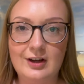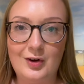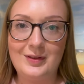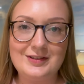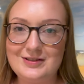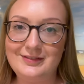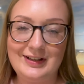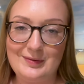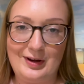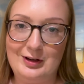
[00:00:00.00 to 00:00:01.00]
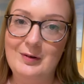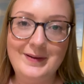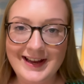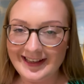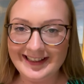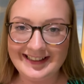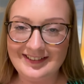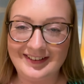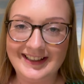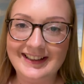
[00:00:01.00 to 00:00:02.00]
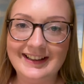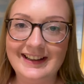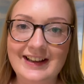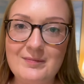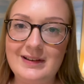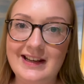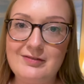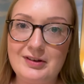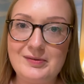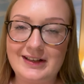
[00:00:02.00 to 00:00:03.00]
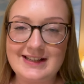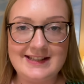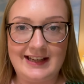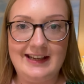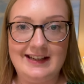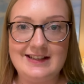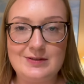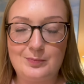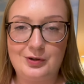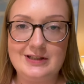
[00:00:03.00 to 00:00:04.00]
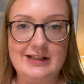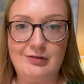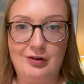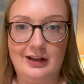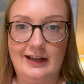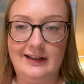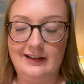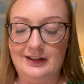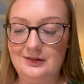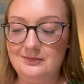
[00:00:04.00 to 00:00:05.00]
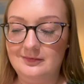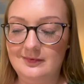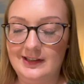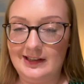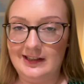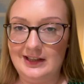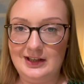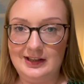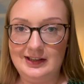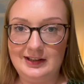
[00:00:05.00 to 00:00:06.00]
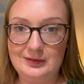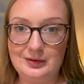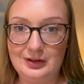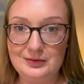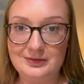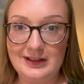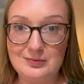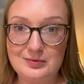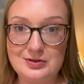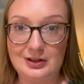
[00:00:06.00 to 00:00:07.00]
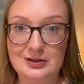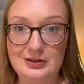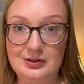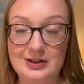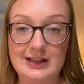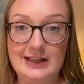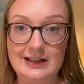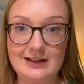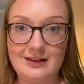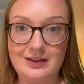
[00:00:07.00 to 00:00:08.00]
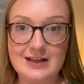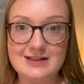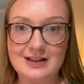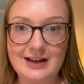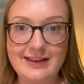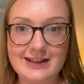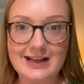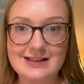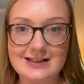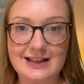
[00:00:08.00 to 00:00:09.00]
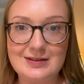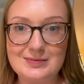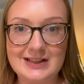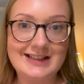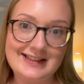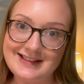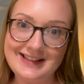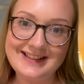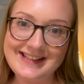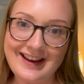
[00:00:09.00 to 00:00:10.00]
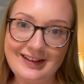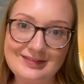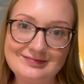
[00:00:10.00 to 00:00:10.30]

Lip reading: that didn't really work up anyway. Believe me when I say it's pretty rocky. I hopefully will show you the theatre in the next clip. See you in a sec.